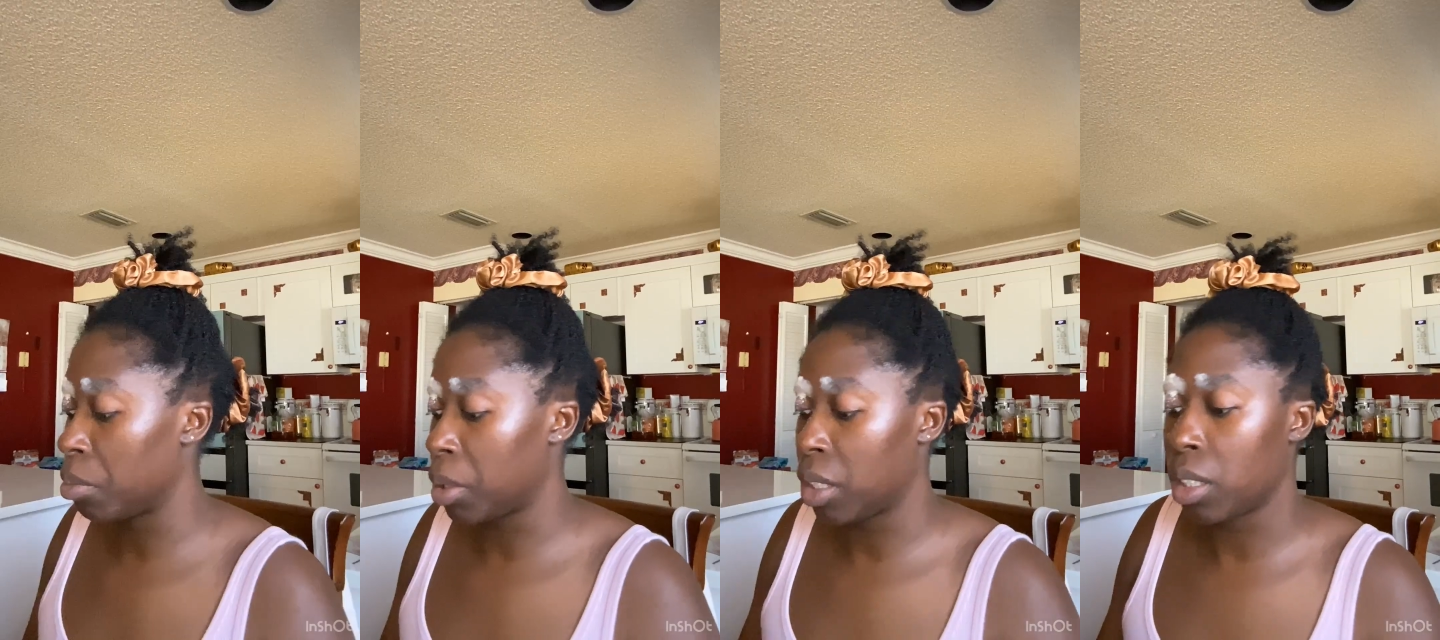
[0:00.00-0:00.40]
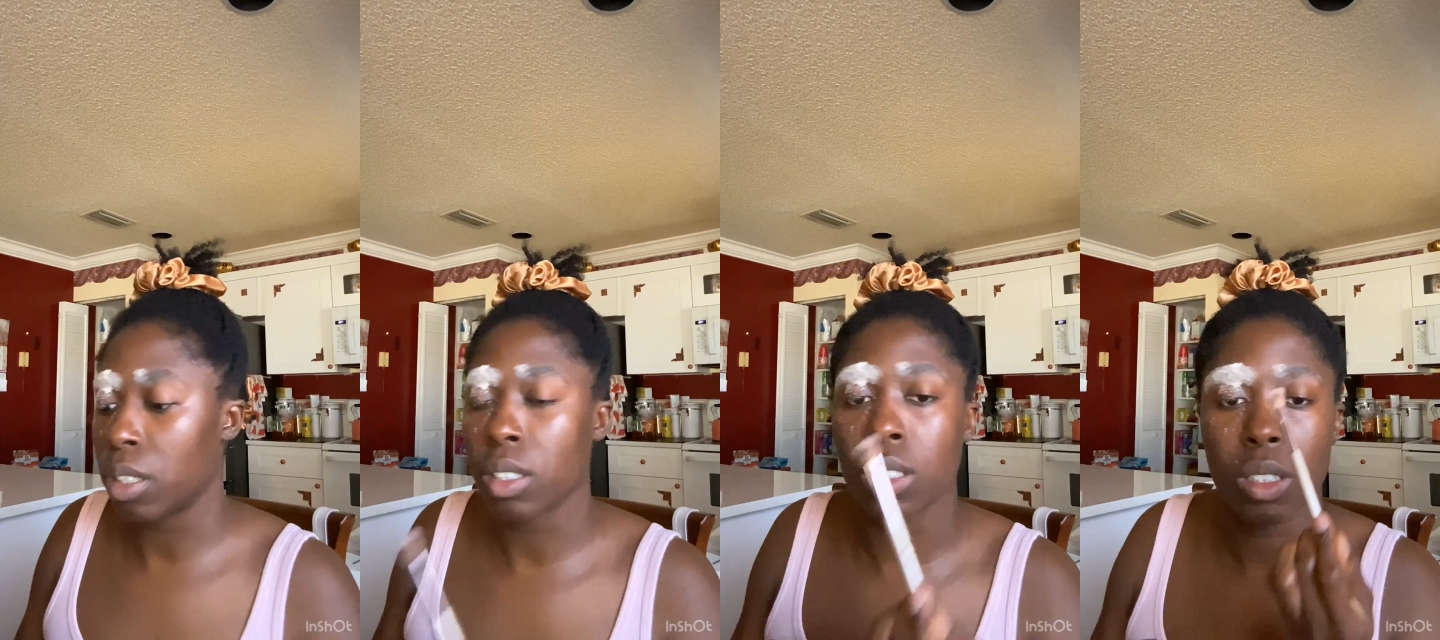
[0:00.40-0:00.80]
And
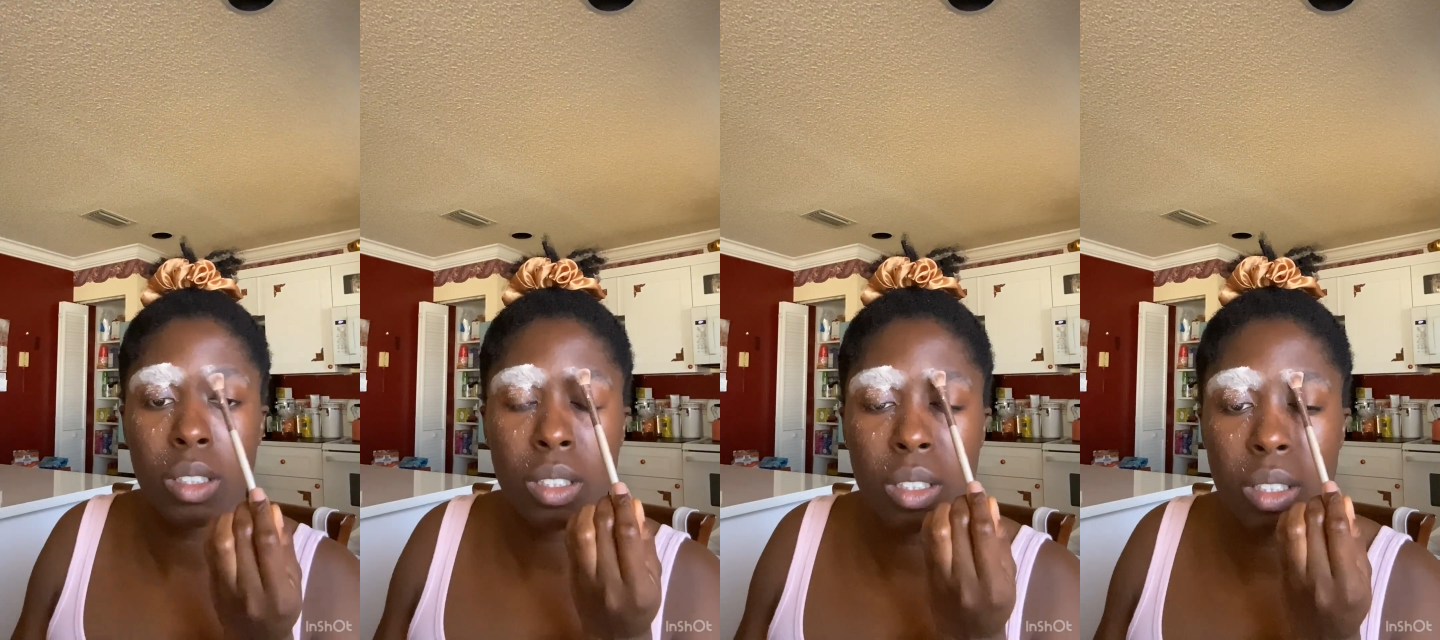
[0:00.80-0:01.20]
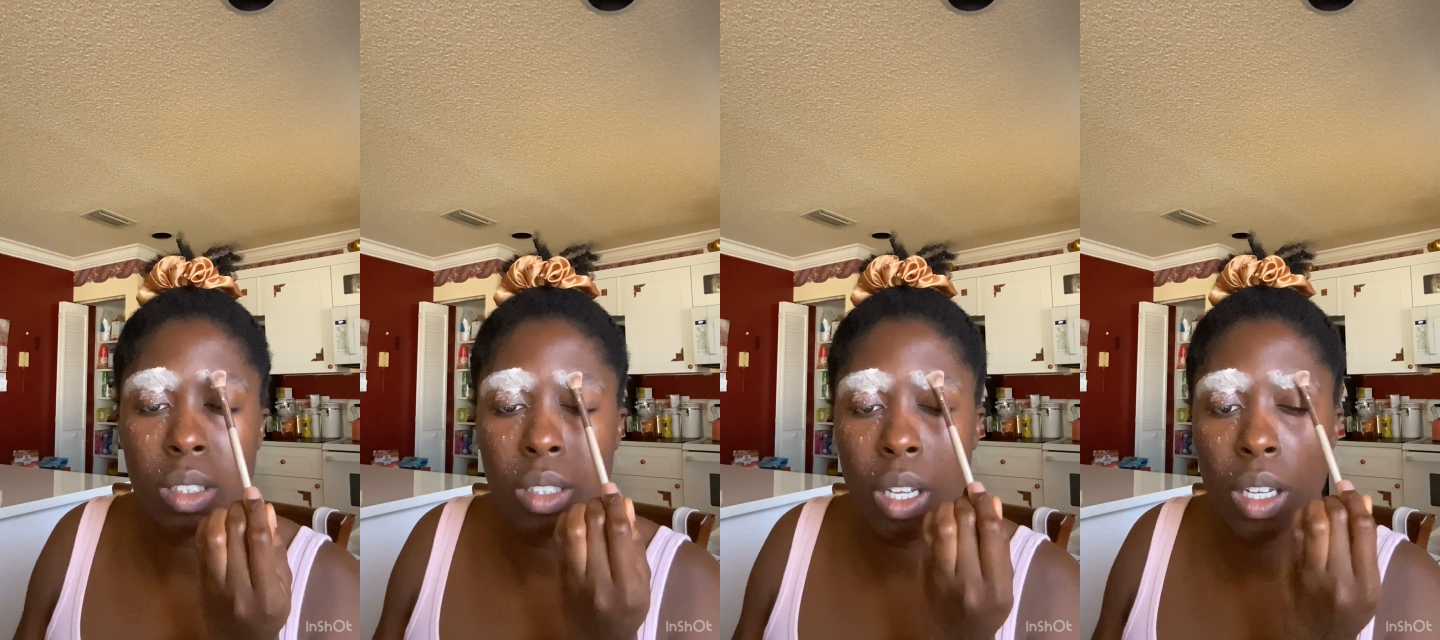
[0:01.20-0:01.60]
honestly,
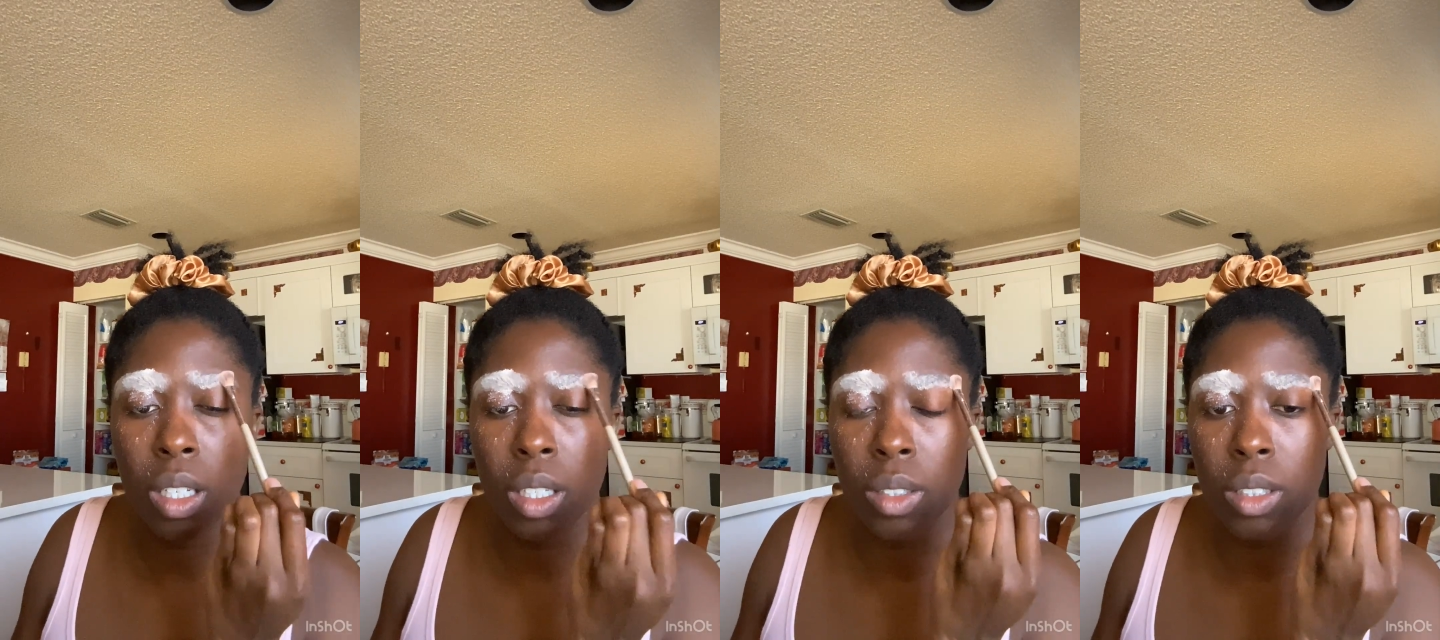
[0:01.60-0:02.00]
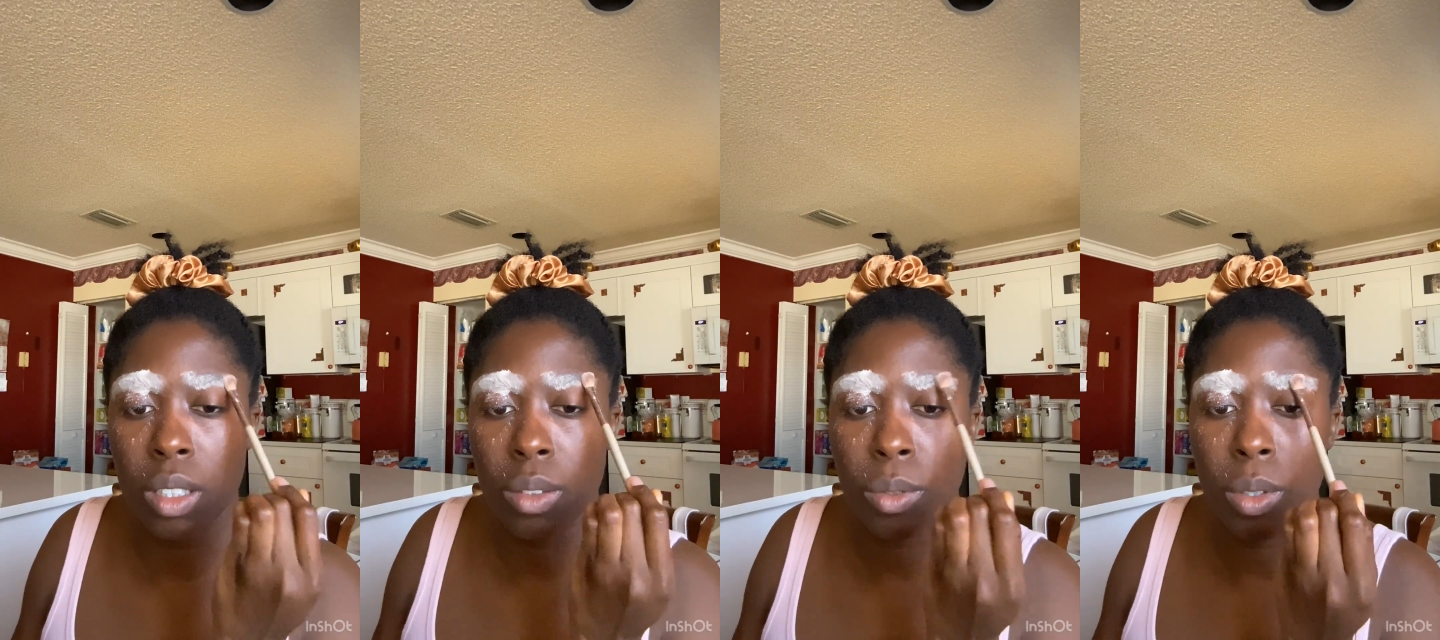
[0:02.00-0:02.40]
I don't know how to
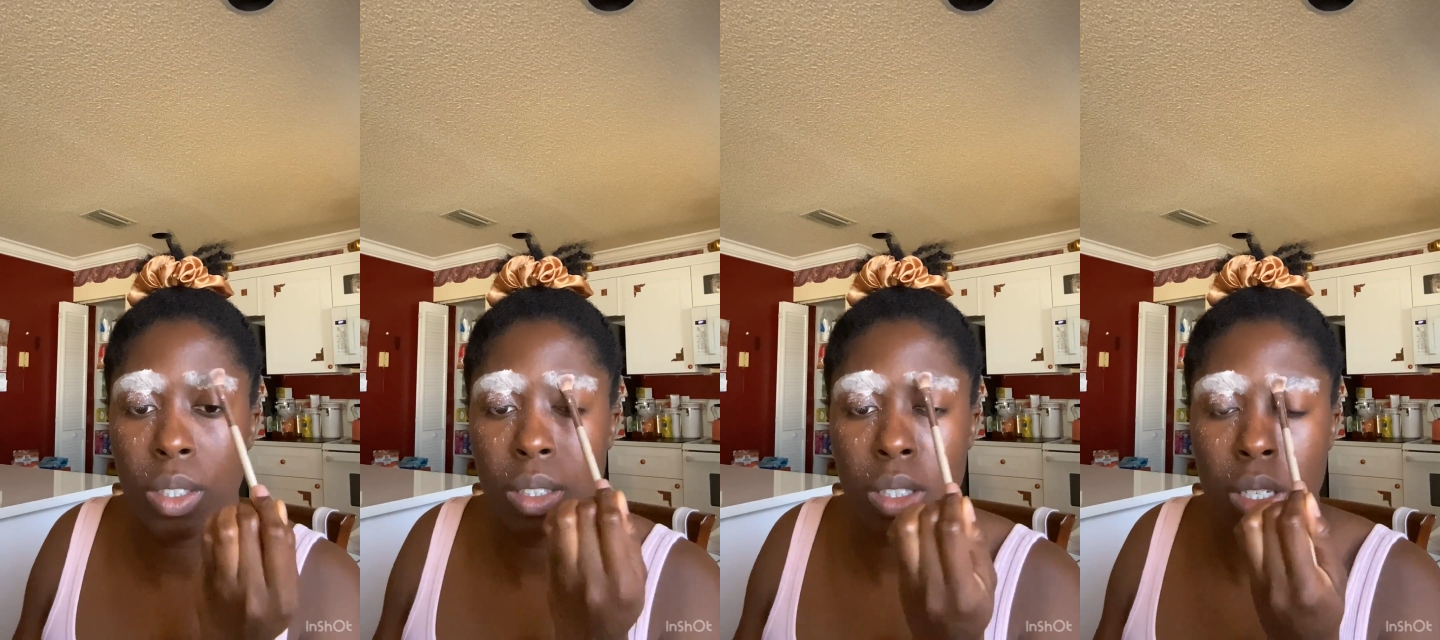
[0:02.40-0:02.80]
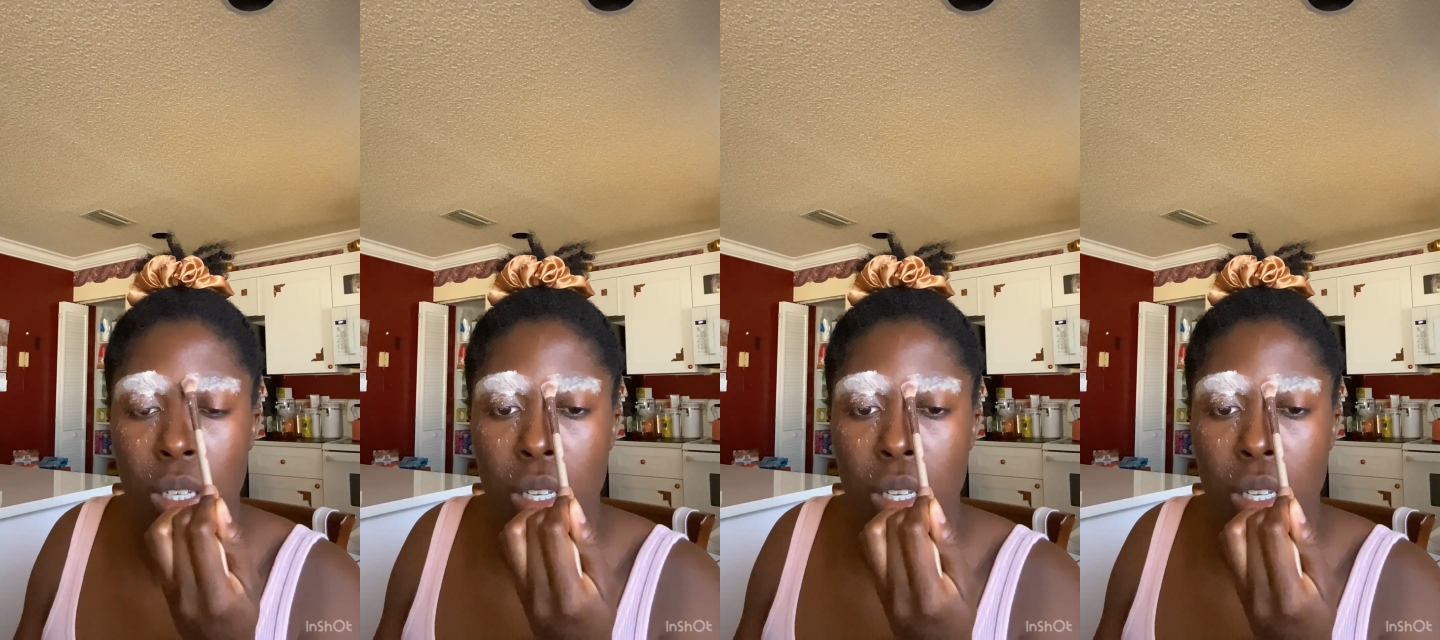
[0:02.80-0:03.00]
describe this brush.